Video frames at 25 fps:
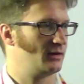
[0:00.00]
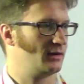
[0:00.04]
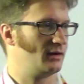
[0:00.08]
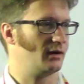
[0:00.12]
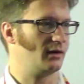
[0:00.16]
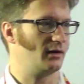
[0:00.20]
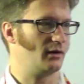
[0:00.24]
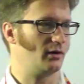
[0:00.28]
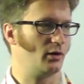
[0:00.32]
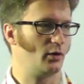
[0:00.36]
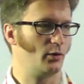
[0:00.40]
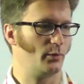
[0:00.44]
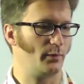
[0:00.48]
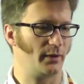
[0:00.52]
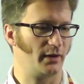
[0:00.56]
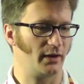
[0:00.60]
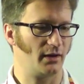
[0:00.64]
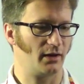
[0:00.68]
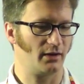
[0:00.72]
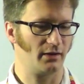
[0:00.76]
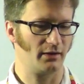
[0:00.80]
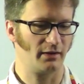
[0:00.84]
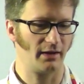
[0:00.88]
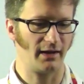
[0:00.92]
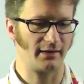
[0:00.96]
Uh,
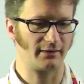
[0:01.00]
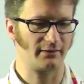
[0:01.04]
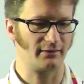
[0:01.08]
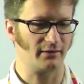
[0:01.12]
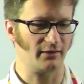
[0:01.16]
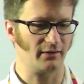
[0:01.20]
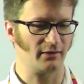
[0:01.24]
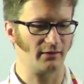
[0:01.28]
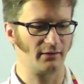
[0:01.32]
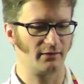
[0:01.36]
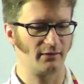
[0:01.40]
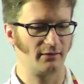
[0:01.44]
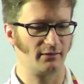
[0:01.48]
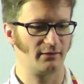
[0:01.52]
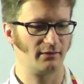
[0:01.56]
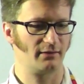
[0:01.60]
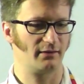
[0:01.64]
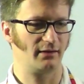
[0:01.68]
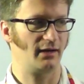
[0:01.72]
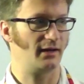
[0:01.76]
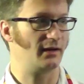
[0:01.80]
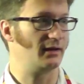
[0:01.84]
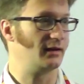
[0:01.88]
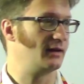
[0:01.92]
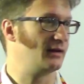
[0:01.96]
open collector,
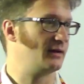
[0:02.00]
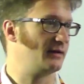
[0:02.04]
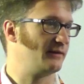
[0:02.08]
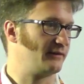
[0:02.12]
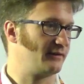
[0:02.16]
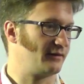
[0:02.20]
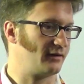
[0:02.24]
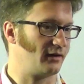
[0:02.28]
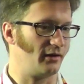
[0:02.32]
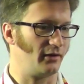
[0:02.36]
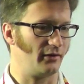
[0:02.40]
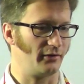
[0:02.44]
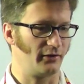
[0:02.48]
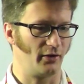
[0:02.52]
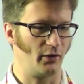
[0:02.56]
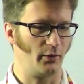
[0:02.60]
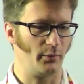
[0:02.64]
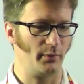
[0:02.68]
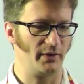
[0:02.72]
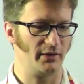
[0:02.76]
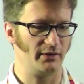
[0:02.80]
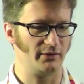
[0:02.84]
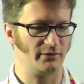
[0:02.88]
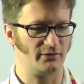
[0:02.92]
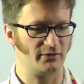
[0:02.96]
and, and it's called
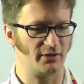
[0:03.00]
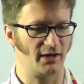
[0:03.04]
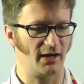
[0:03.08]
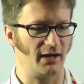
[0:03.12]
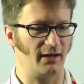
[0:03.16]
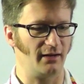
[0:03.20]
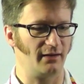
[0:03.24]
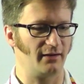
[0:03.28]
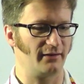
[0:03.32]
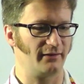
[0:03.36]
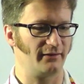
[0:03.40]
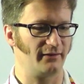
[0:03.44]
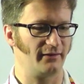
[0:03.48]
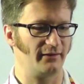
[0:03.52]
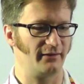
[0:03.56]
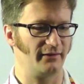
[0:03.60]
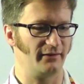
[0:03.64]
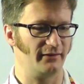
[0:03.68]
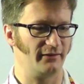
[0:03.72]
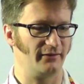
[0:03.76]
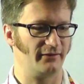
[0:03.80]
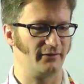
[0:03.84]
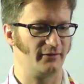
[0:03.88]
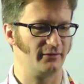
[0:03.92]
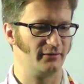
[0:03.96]
open drain because
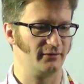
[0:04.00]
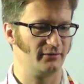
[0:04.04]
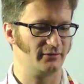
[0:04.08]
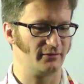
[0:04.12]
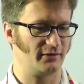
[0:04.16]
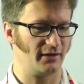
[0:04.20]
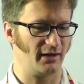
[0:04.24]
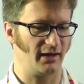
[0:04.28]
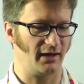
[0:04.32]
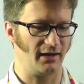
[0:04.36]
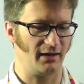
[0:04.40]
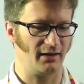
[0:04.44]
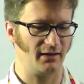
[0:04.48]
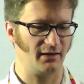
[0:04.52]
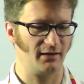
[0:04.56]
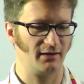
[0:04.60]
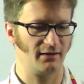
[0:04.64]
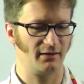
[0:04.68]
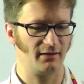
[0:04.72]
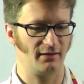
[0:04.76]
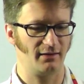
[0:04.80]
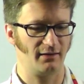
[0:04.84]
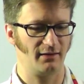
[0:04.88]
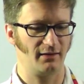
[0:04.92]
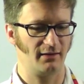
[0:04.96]
this is drain,
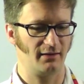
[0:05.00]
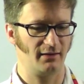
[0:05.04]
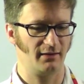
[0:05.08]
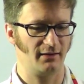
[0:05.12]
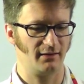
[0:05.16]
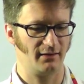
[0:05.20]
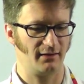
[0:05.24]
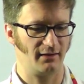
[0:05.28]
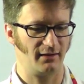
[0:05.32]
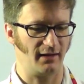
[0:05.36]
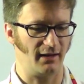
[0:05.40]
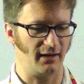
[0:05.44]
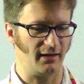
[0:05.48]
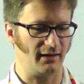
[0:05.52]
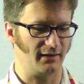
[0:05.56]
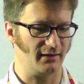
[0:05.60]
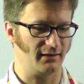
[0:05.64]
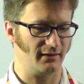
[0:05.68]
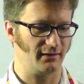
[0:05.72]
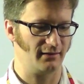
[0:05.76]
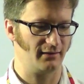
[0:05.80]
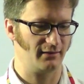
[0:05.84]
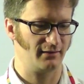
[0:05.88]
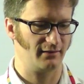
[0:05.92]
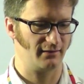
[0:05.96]
gate,
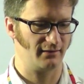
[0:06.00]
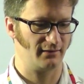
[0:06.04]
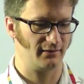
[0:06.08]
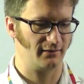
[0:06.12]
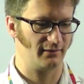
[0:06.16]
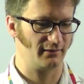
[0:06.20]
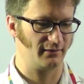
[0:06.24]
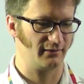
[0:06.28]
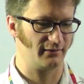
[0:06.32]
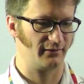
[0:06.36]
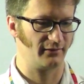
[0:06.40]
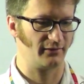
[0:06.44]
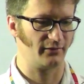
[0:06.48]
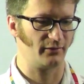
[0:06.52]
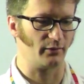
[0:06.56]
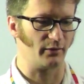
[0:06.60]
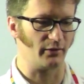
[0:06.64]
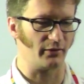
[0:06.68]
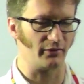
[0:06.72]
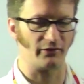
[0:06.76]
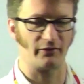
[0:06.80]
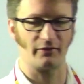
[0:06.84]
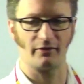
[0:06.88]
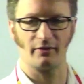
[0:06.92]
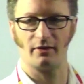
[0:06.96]

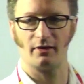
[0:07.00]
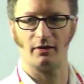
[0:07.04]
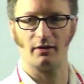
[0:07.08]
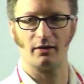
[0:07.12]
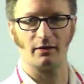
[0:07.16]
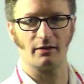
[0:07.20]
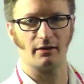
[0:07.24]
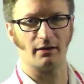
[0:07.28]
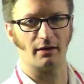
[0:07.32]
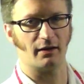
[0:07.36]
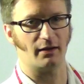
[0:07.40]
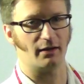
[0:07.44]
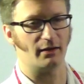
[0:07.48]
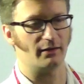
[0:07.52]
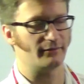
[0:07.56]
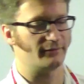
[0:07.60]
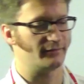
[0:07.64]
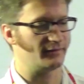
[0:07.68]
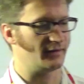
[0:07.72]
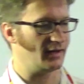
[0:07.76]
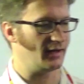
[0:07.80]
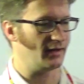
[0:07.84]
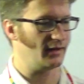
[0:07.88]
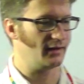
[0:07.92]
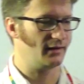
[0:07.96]
source on a
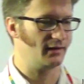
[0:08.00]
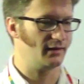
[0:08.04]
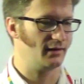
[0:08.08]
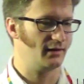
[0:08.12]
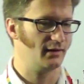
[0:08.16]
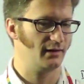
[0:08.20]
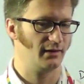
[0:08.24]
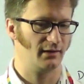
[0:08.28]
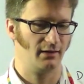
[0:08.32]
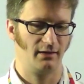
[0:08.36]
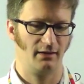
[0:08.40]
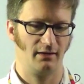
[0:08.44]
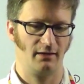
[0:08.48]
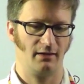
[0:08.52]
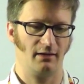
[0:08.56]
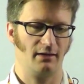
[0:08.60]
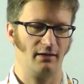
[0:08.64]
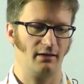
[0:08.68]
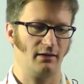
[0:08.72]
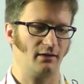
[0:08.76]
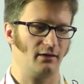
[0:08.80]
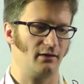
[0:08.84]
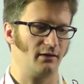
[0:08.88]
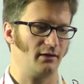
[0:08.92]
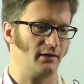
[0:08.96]
FET,
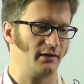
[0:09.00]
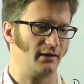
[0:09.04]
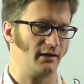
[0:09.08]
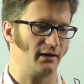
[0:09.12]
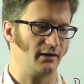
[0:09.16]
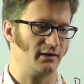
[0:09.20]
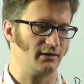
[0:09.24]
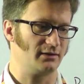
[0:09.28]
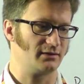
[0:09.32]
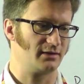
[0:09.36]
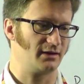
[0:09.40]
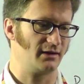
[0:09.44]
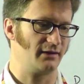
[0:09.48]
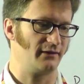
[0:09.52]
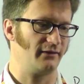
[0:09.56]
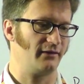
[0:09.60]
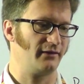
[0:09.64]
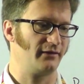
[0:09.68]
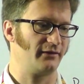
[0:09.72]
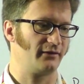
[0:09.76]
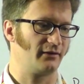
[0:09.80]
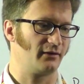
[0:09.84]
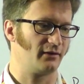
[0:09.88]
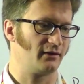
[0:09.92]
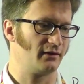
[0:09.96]
and on a
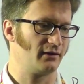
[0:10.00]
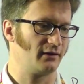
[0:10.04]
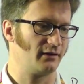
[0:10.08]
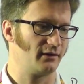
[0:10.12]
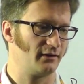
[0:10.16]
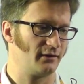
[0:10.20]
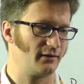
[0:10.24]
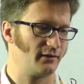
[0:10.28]
transistor